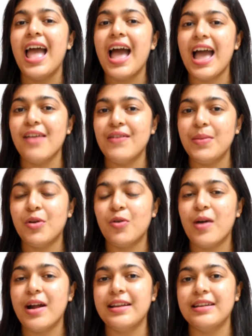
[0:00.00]
I will
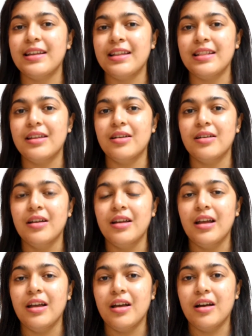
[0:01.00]
provide it in the
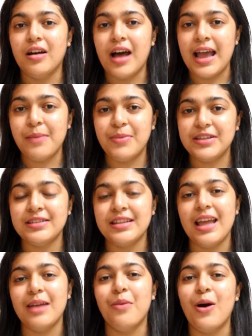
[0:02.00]
I
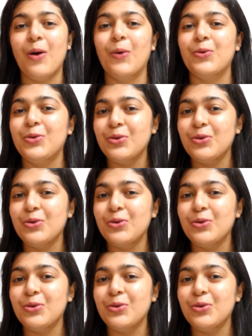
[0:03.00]
button above.